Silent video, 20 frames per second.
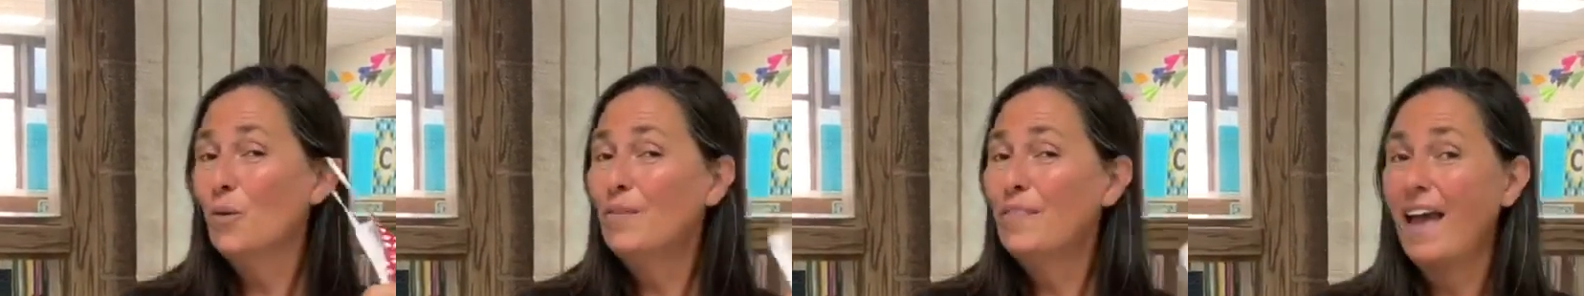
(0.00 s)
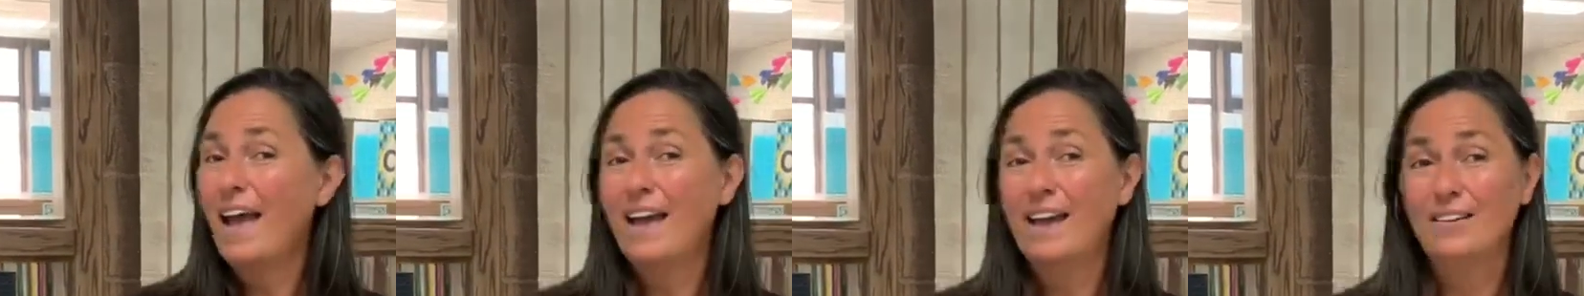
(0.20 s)

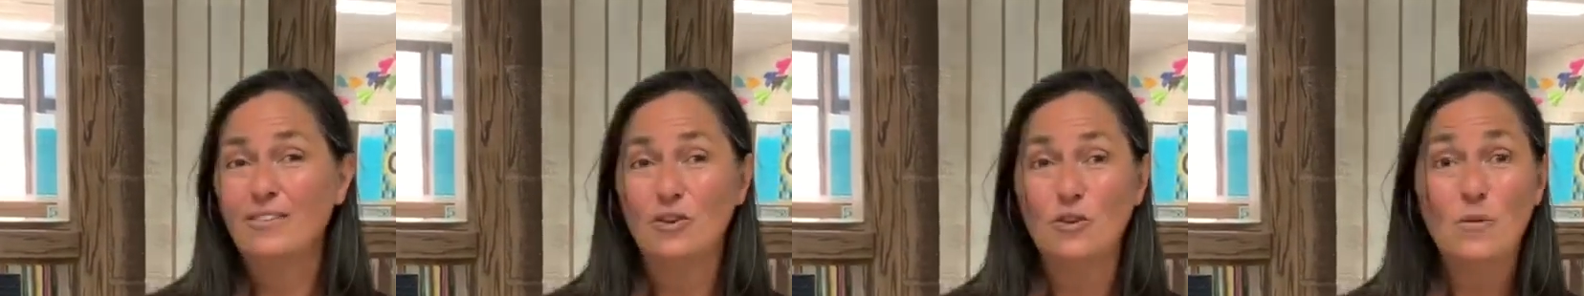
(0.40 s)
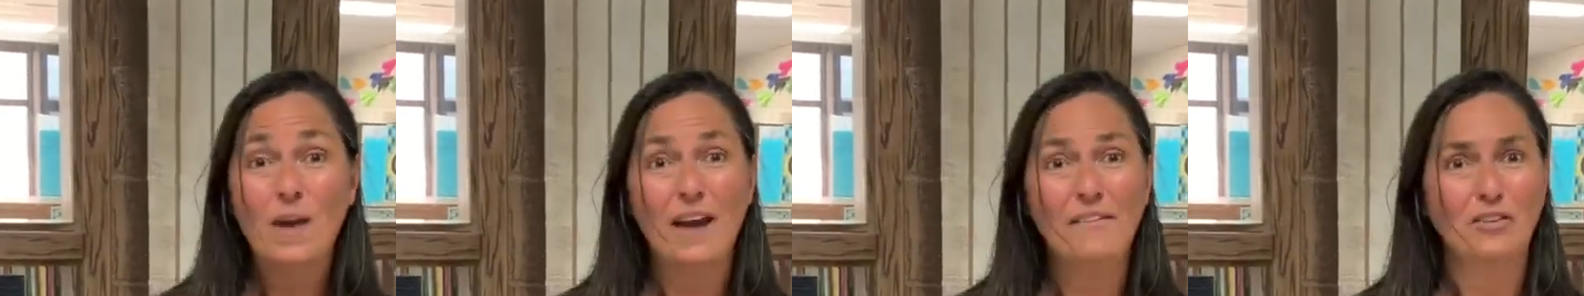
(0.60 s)
that
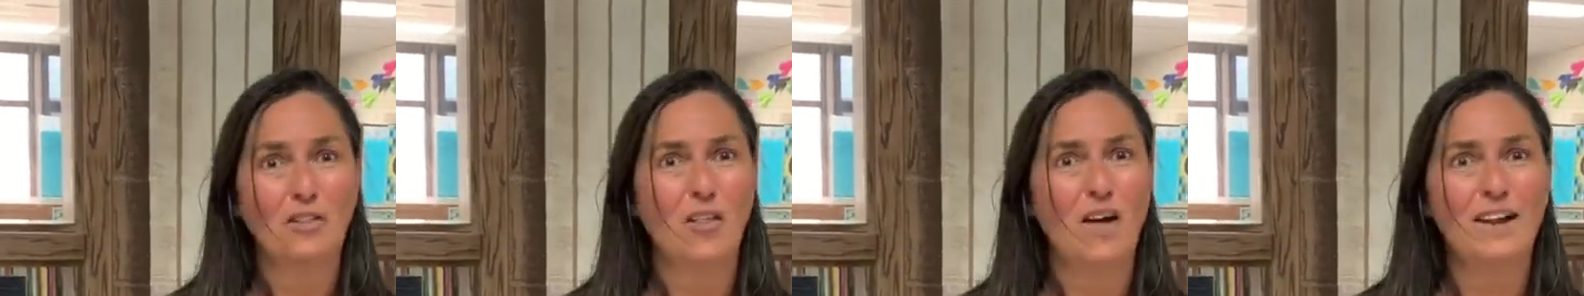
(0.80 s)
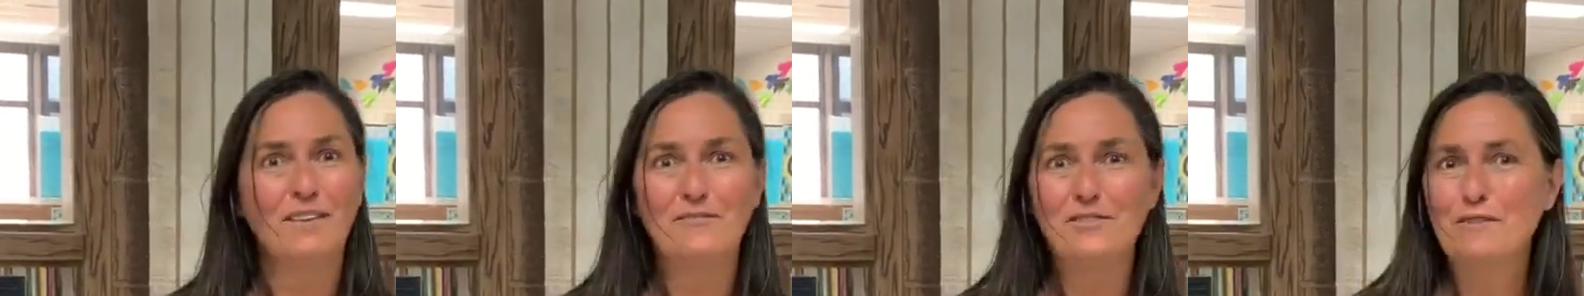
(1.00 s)
you have a
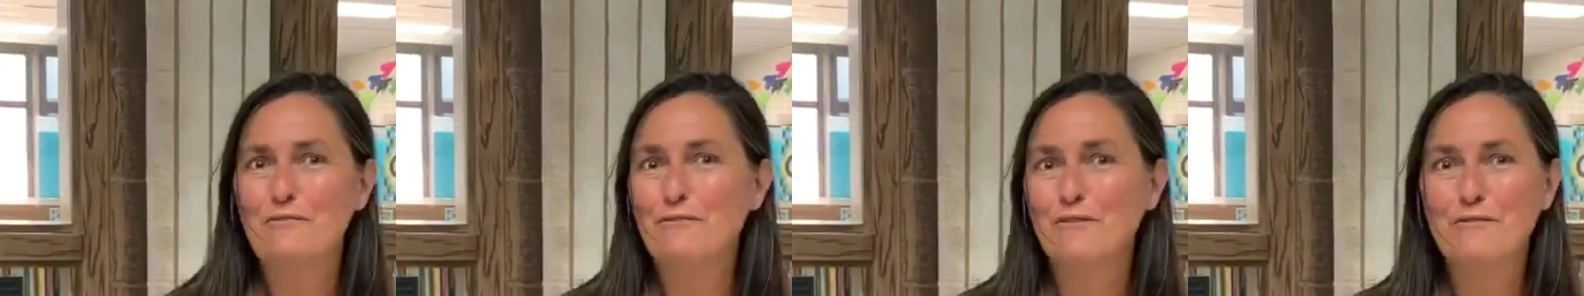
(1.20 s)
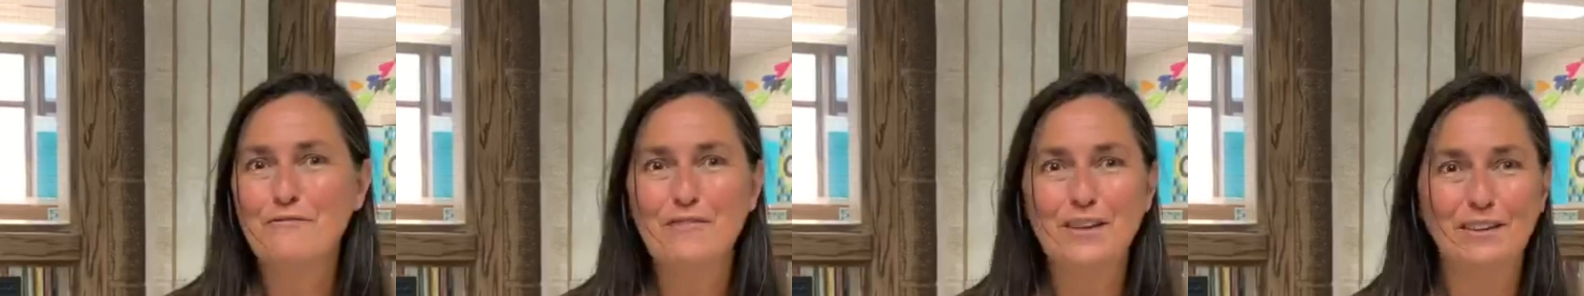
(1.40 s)
lot of
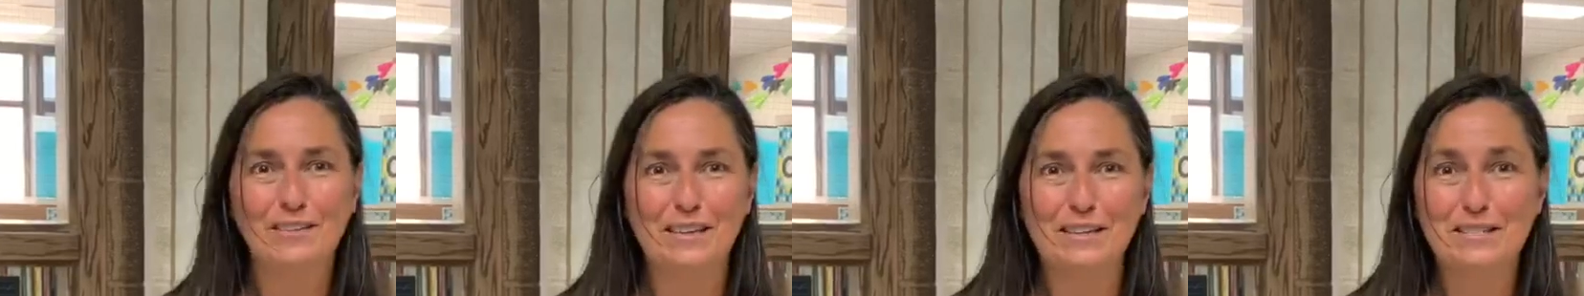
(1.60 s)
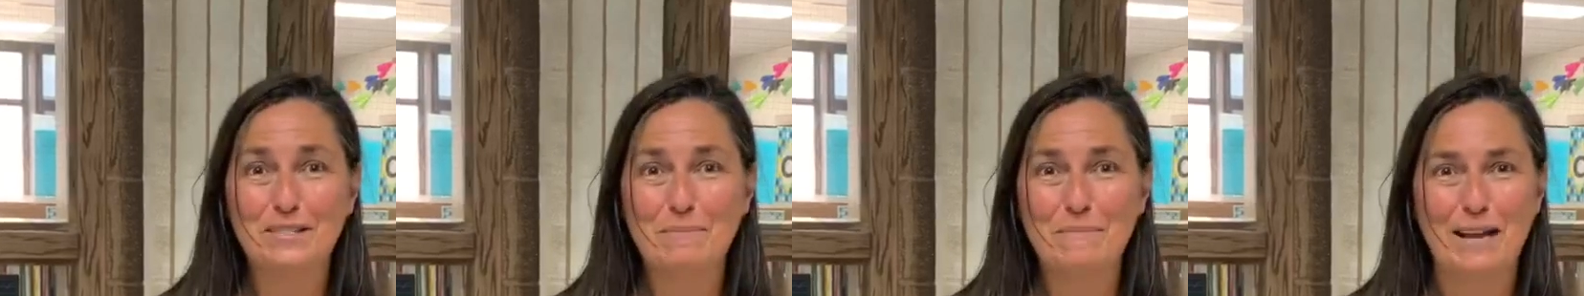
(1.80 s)
different
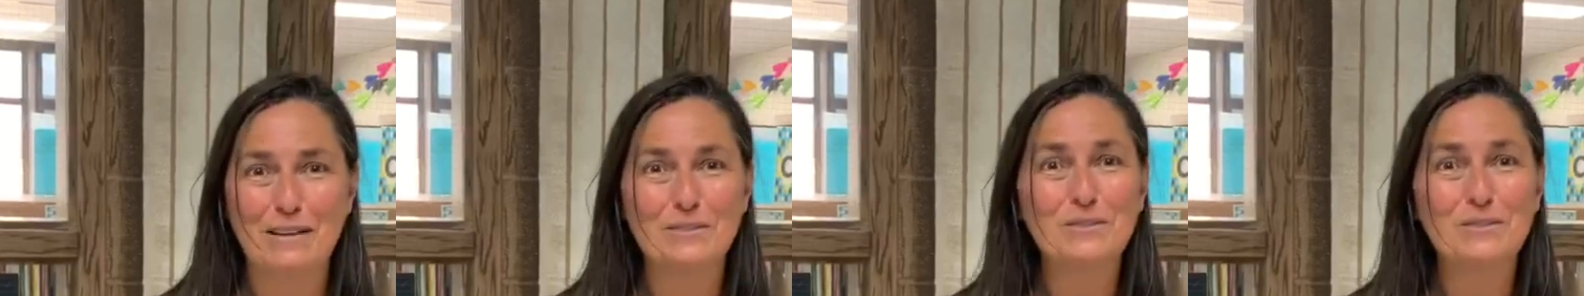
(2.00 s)
feelings about